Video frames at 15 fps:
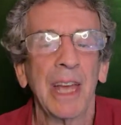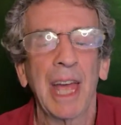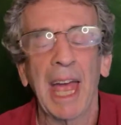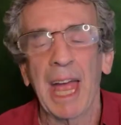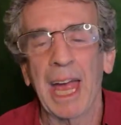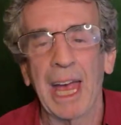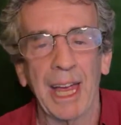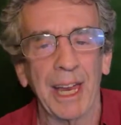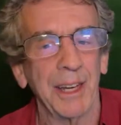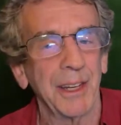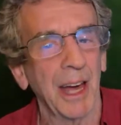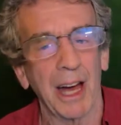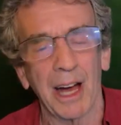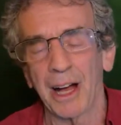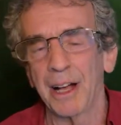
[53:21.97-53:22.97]
and
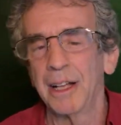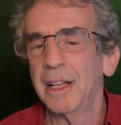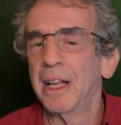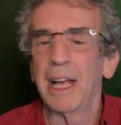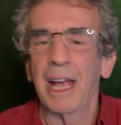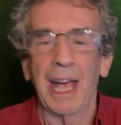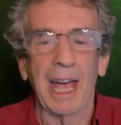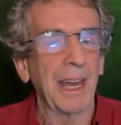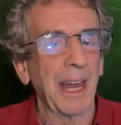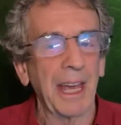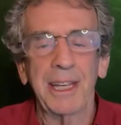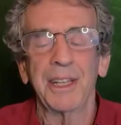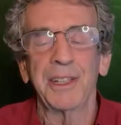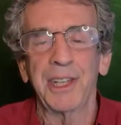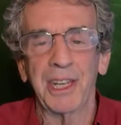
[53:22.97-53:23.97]
I
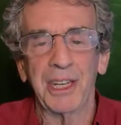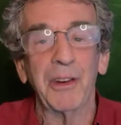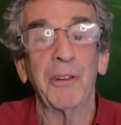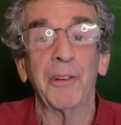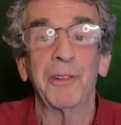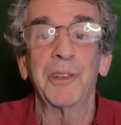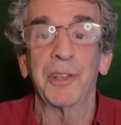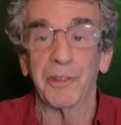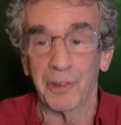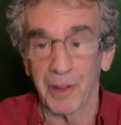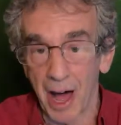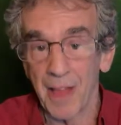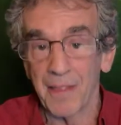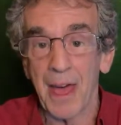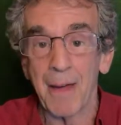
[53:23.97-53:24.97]
continue to
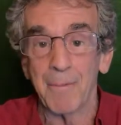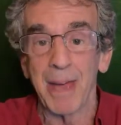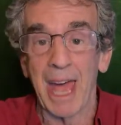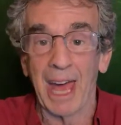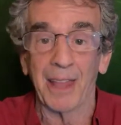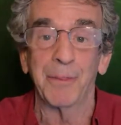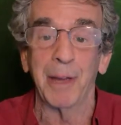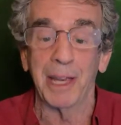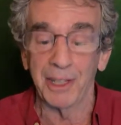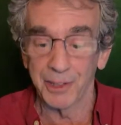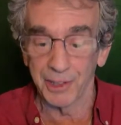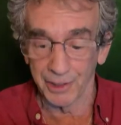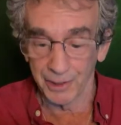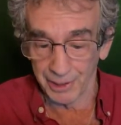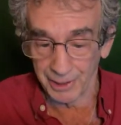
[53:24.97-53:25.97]
on that path
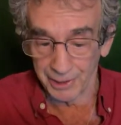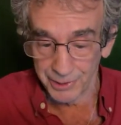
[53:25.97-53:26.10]
basically.